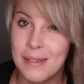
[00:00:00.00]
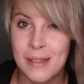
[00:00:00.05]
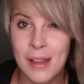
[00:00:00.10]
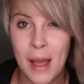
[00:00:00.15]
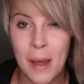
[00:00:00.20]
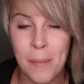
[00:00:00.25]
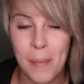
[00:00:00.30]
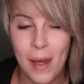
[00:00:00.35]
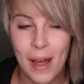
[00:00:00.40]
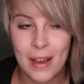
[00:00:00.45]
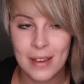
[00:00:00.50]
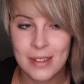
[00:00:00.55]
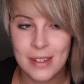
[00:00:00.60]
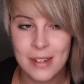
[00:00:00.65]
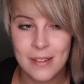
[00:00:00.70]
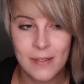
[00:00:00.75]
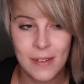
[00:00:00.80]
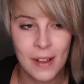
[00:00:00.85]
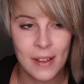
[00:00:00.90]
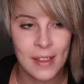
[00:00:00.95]
Not
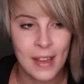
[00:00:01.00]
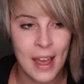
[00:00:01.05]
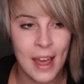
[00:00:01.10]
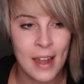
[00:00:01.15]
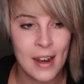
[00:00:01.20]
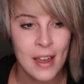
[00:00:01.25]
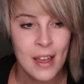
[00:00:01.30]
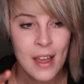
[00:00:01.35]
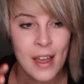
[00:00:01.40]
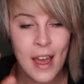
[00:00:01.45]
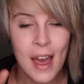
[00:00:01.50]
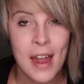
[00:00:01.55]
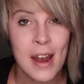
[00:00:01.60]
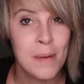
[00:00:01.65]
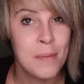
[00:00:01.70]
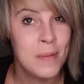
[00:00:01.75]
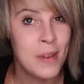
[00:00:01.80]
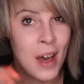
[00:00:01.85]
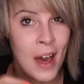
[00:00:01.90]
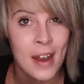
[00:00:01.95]
positive on that. And
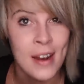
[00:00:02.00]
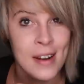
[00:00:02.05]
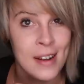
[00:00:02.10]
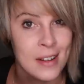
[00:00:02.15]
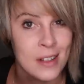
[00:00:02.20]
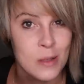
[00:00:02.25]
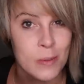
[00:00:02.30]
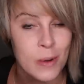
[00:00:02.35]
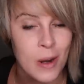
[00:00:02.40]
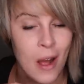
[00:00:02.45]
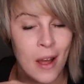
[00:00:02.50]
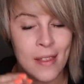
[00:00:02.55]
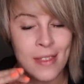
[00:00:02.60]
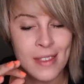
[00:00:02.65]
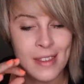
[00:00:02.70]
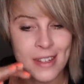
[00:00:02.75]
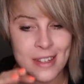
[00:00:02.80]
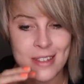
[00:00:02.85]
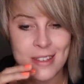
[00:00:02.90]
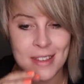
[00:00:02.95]
I'm not an expert
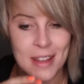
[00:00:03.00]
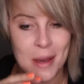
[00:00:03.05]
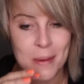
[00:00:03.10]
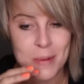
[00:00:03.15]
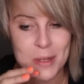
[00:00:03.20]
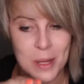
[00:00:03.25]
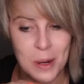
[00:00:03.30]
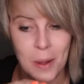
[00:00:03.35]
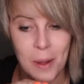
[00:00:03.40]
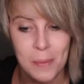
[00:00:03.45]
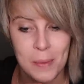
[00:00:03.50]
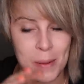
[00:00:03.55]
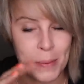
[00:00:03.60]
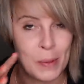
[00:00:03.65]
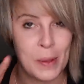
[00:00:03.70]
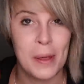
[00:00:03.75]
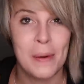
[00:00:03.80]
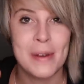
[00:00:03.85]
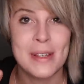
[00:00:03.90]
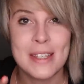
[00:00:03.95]
on these lamps at all.
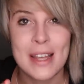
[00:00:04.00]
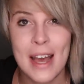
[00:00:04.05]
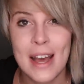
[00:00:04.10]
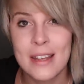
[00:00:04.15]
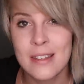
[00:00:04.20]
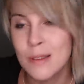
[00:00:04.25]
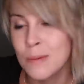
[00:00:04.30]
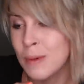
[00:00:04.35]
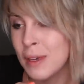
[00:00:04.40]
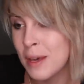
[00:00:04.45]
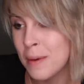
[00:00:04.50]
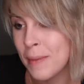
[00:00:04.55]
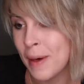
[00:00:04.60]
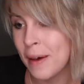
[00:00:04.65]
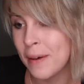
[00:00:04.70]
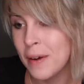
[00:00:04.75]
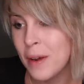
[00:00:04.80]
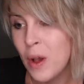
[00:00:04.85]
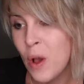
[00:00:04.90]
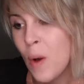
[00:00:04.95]
People always ask me
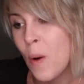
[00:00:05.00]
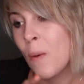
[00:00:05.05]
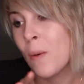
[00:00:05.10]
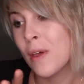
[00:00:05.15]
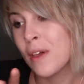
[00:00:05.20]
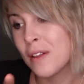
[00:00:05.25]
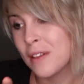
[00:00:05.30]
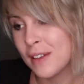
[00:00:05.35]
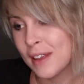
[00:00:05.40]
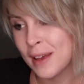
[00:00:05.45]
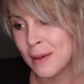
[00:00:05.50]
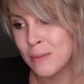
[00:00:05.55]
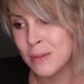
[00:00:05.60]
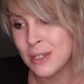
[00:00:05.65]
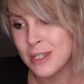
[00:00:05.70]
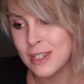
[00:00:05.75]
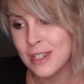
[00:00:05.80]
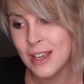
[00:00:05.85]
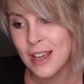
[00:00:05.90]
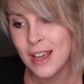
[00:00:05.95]
about oil lamps